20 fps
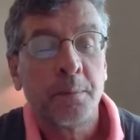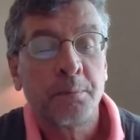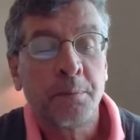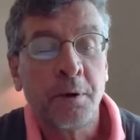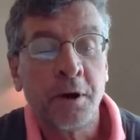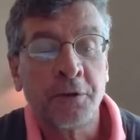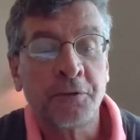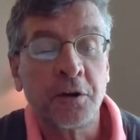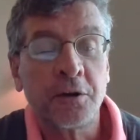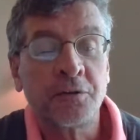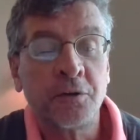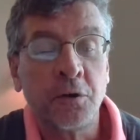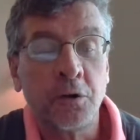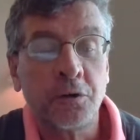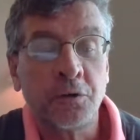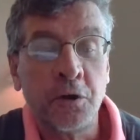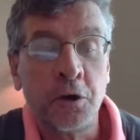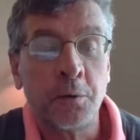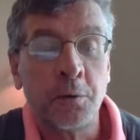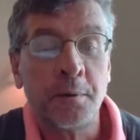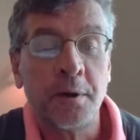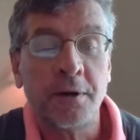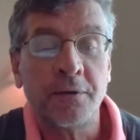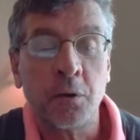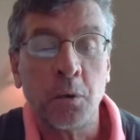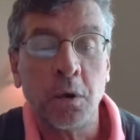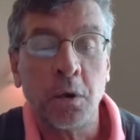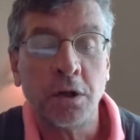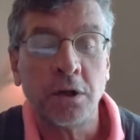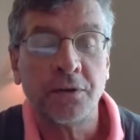perfect fulfillment of the
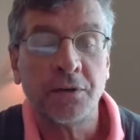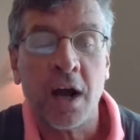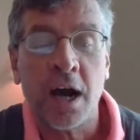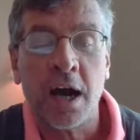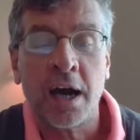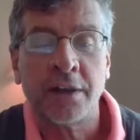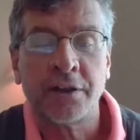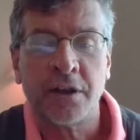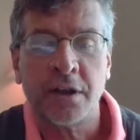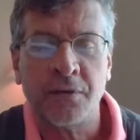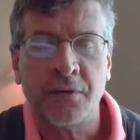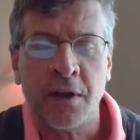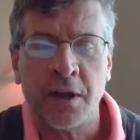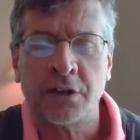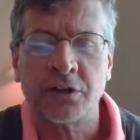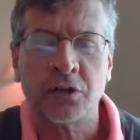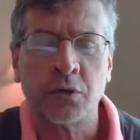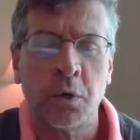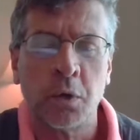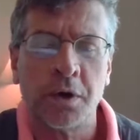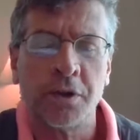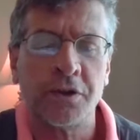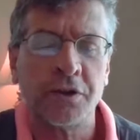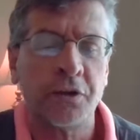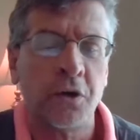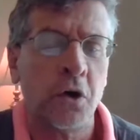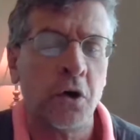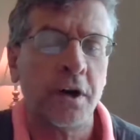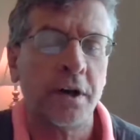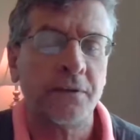will of God, the advance toward the
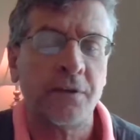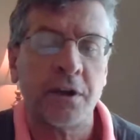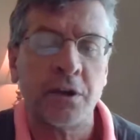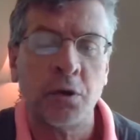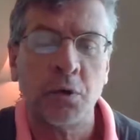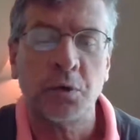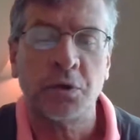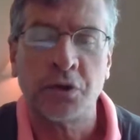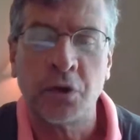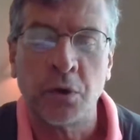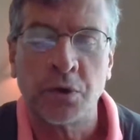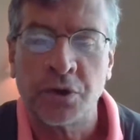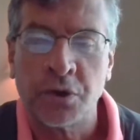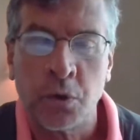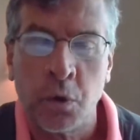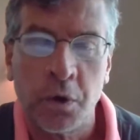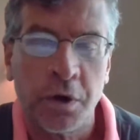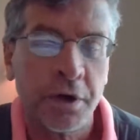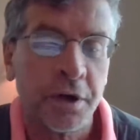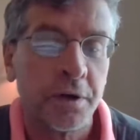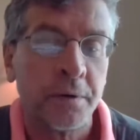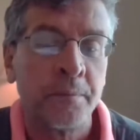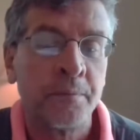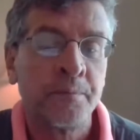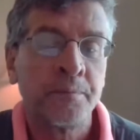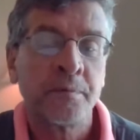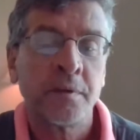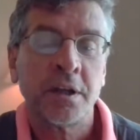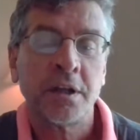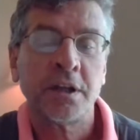dawn of a new social order
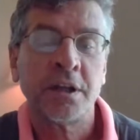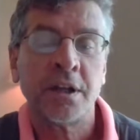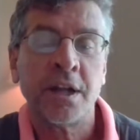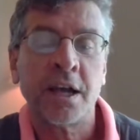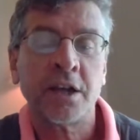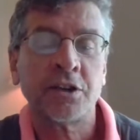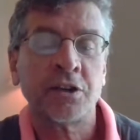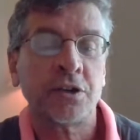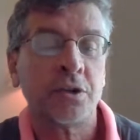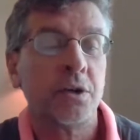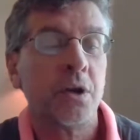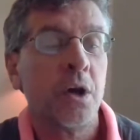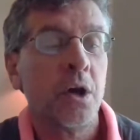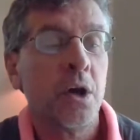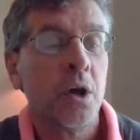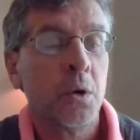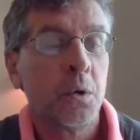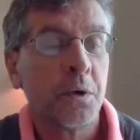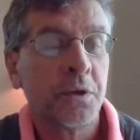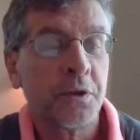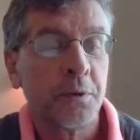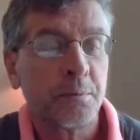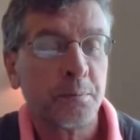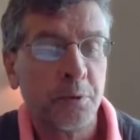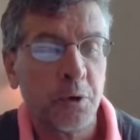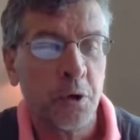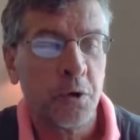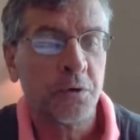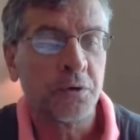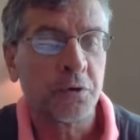in connection with
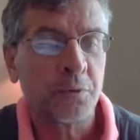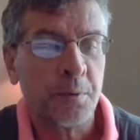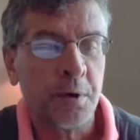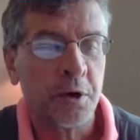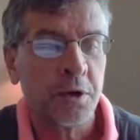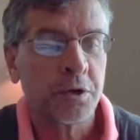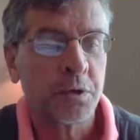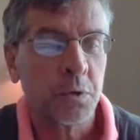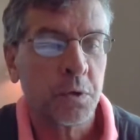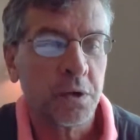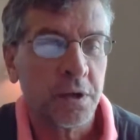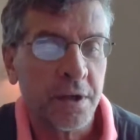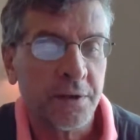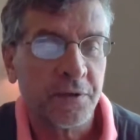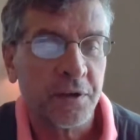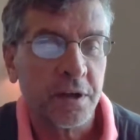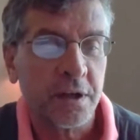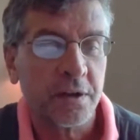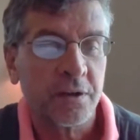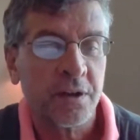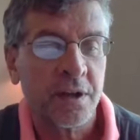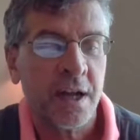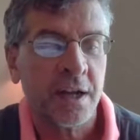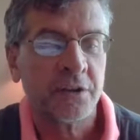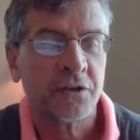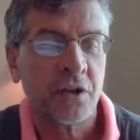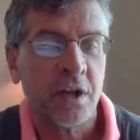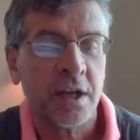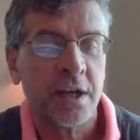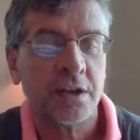improved spiritual living, the
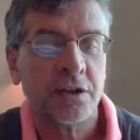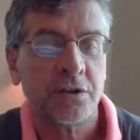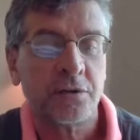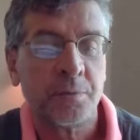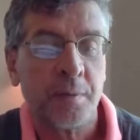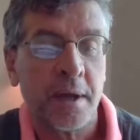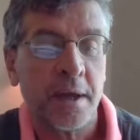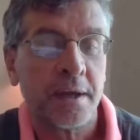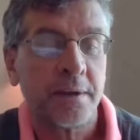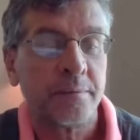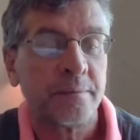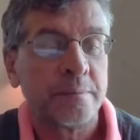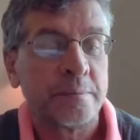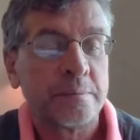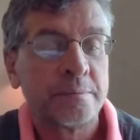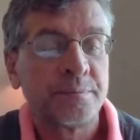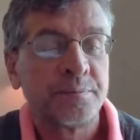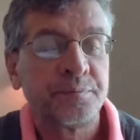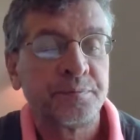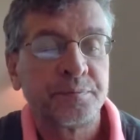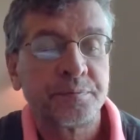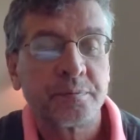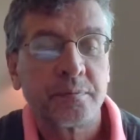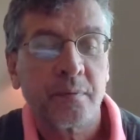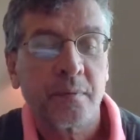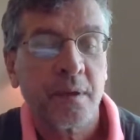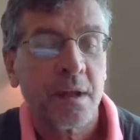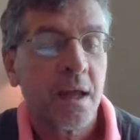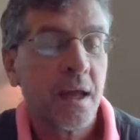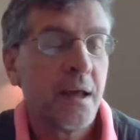next age of man.
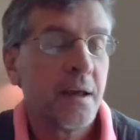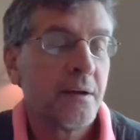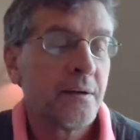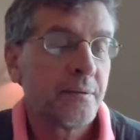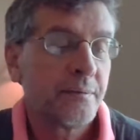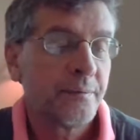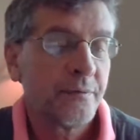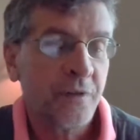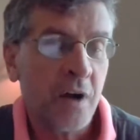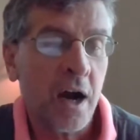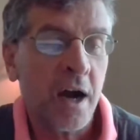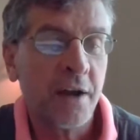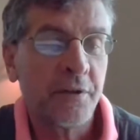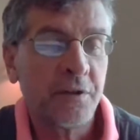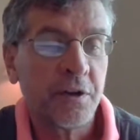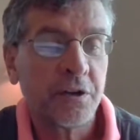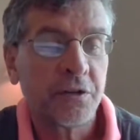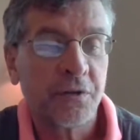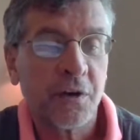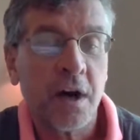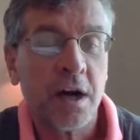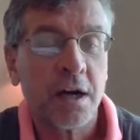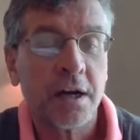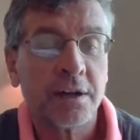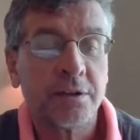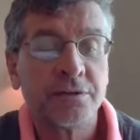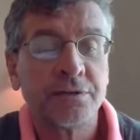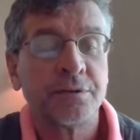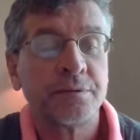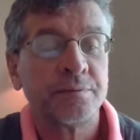5 is 5.
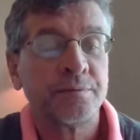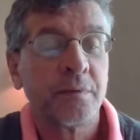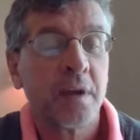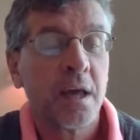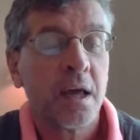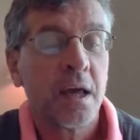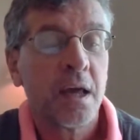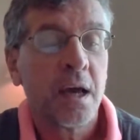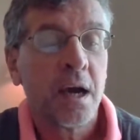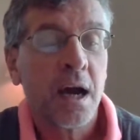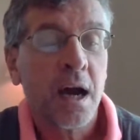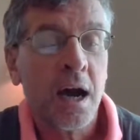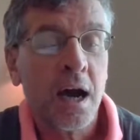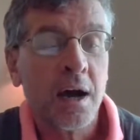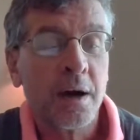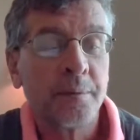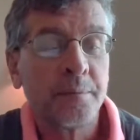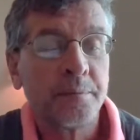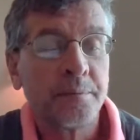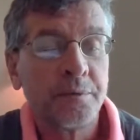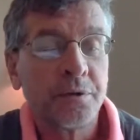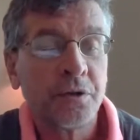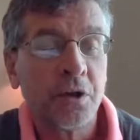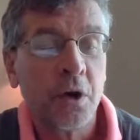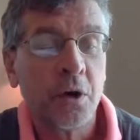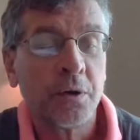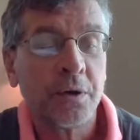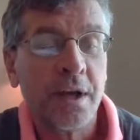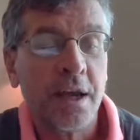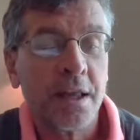
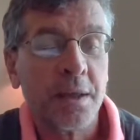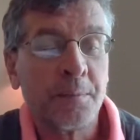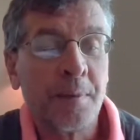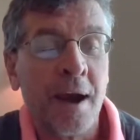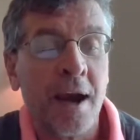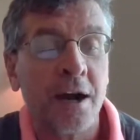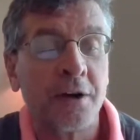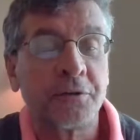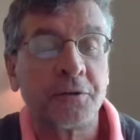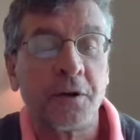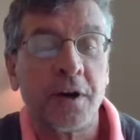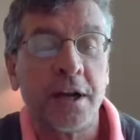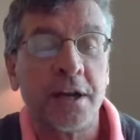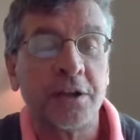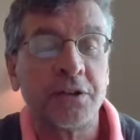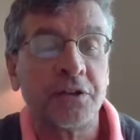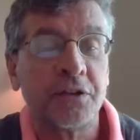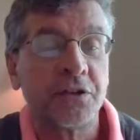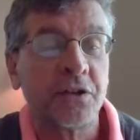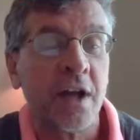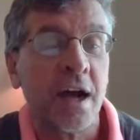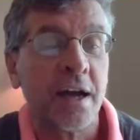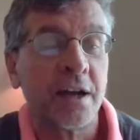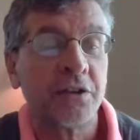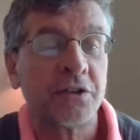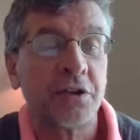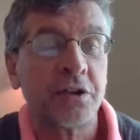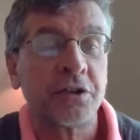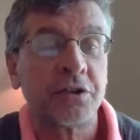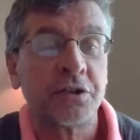So, the paraphrase is not
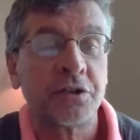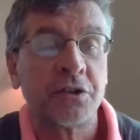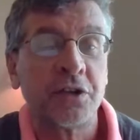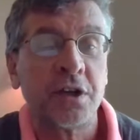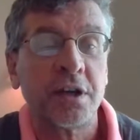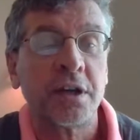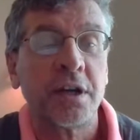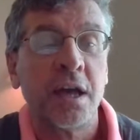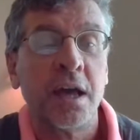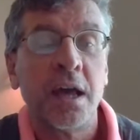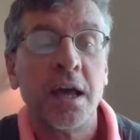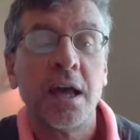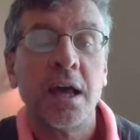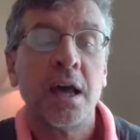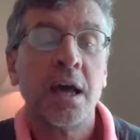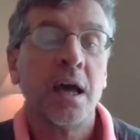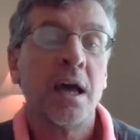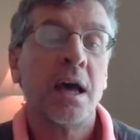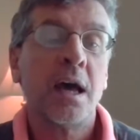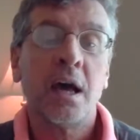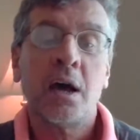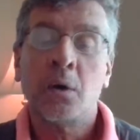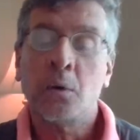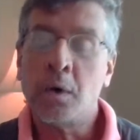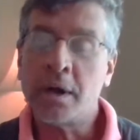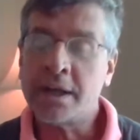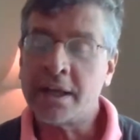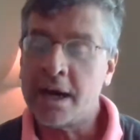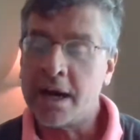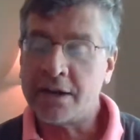as interesting.
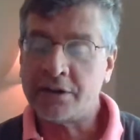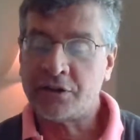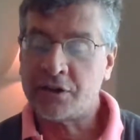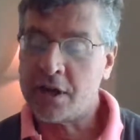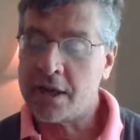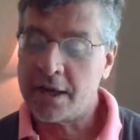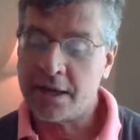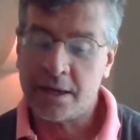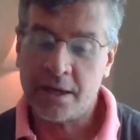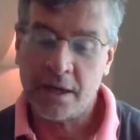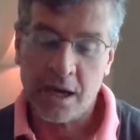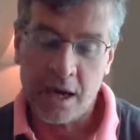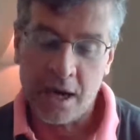What can I say?